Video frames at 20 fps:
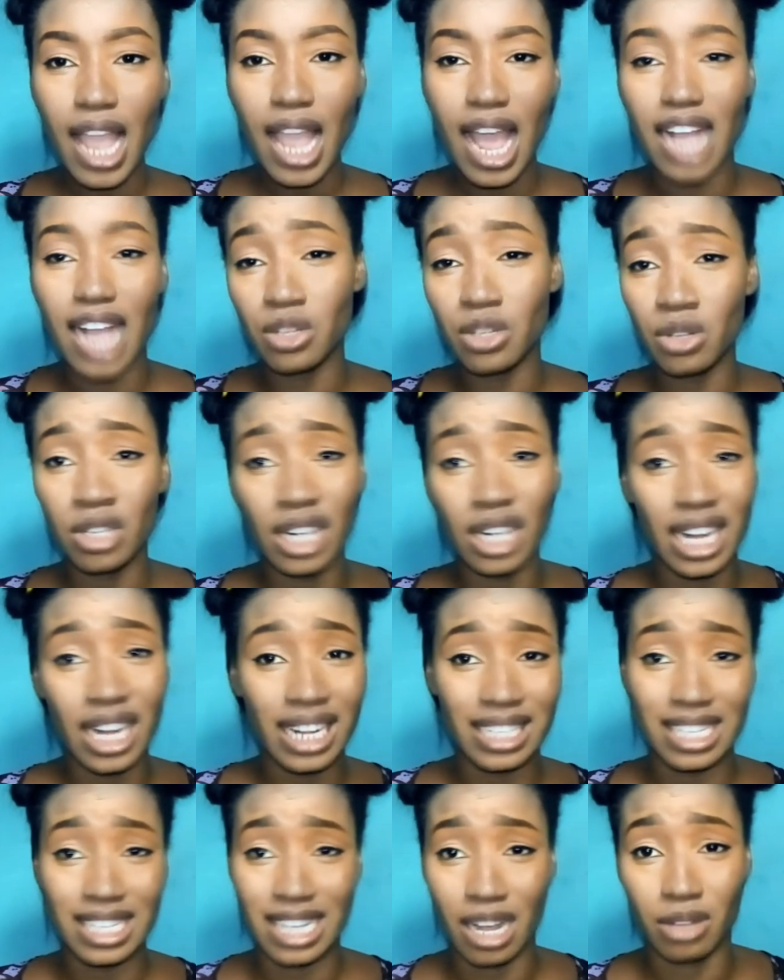I just want to
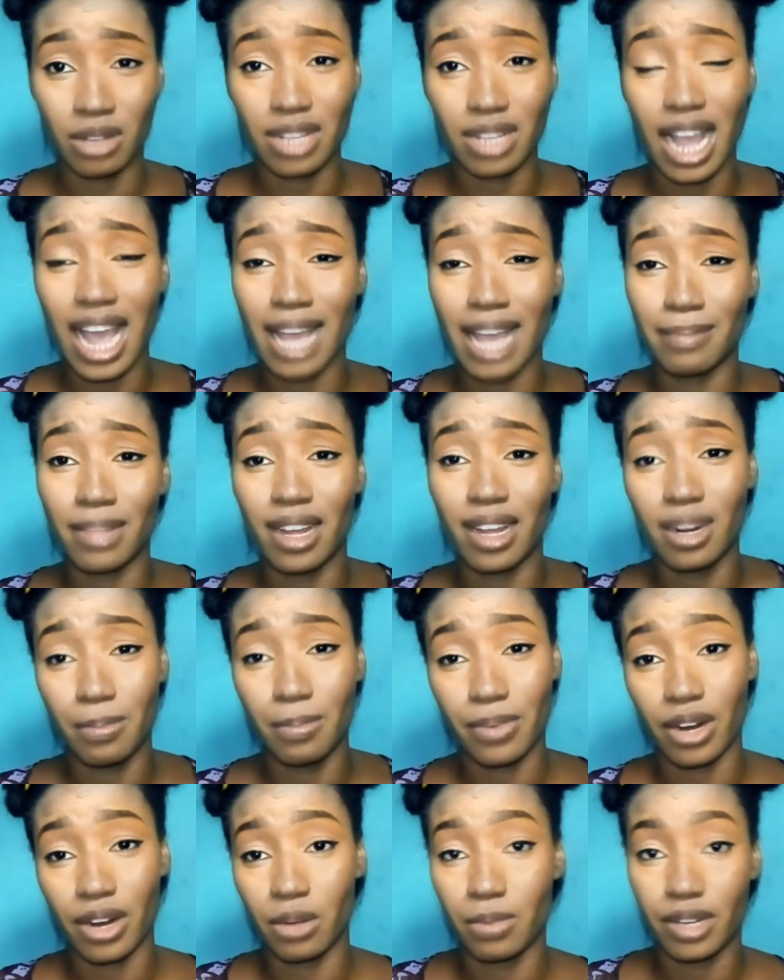clear this out. I am not a
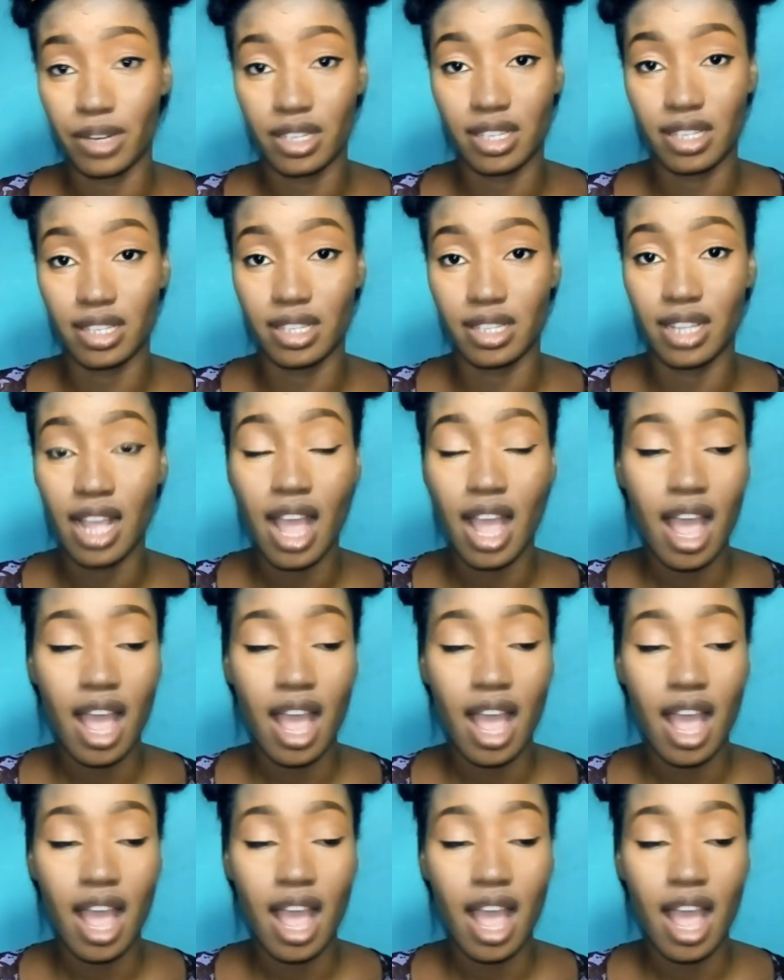proud person.